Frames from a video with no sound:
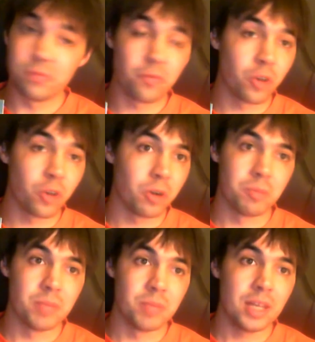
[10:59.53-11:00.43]
for
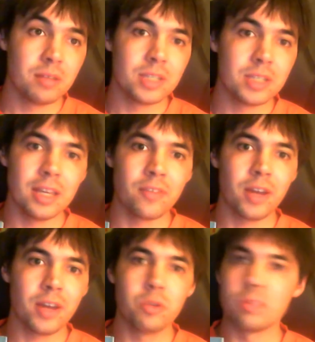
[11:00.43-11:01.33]
me, if I
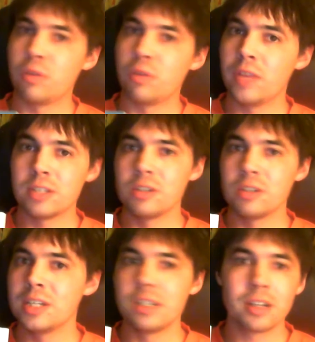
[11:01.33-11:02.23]
was a professor
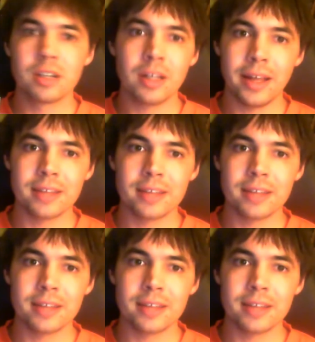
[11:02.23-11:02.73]
teaching a class.